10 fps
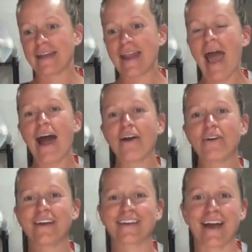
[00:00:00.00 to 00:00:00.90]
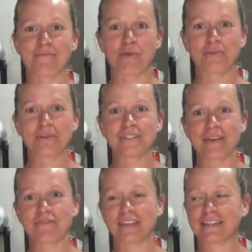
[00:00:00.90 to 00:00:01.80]
now I'm
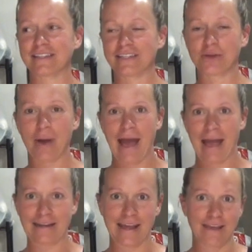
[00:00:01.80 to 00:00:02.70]
feeling a little behind.